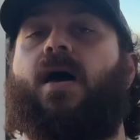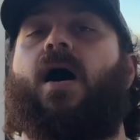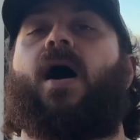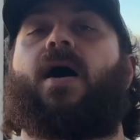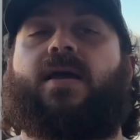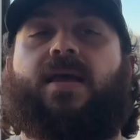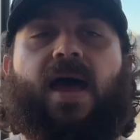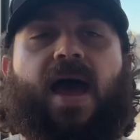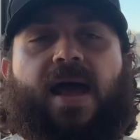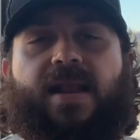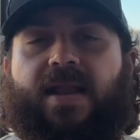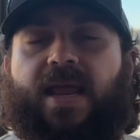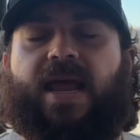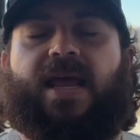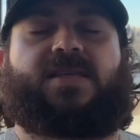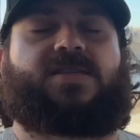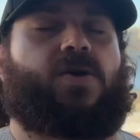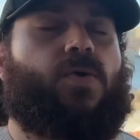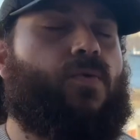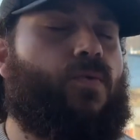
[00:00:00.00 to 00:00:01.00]
again,
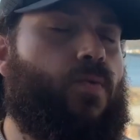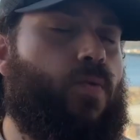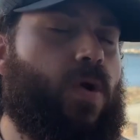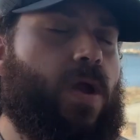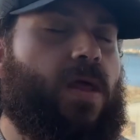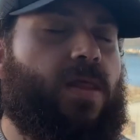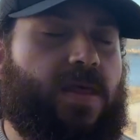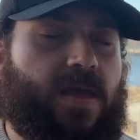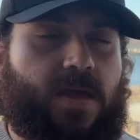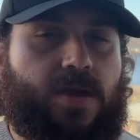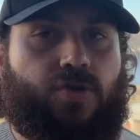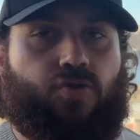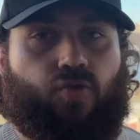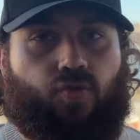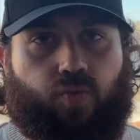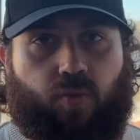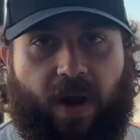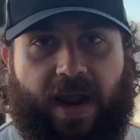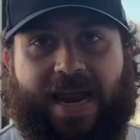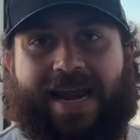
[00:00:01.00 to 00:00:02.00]
it's a really
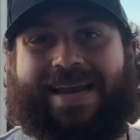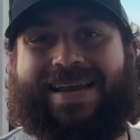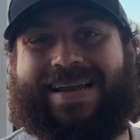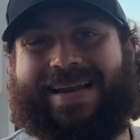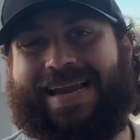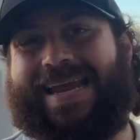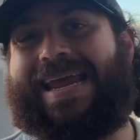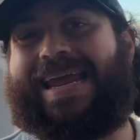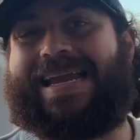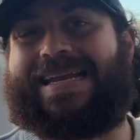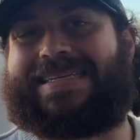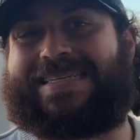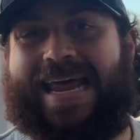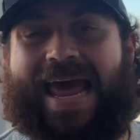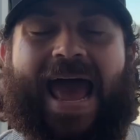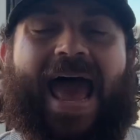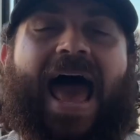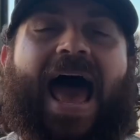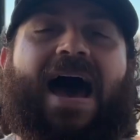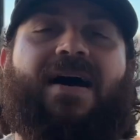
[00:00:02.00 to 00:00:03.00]
great need to
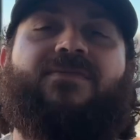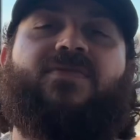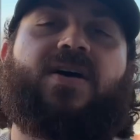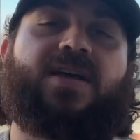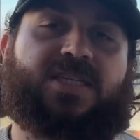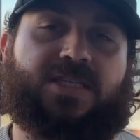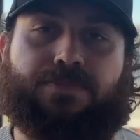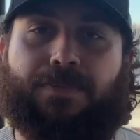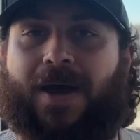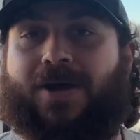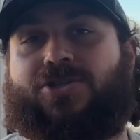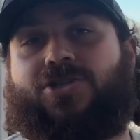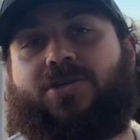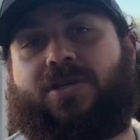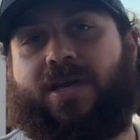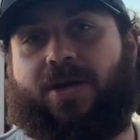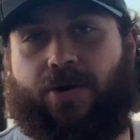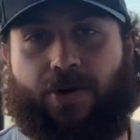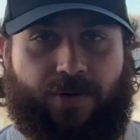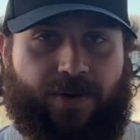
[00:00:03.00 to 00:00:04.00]
have,
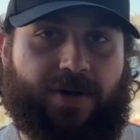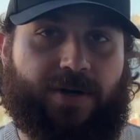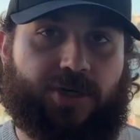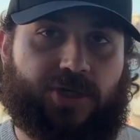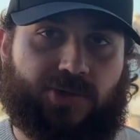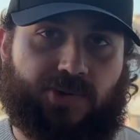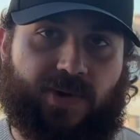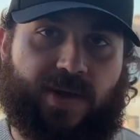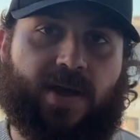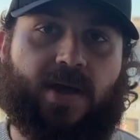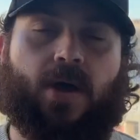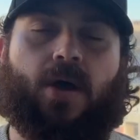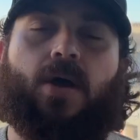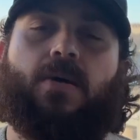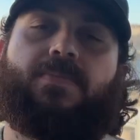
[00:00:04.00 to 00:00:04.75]
especially in our industry,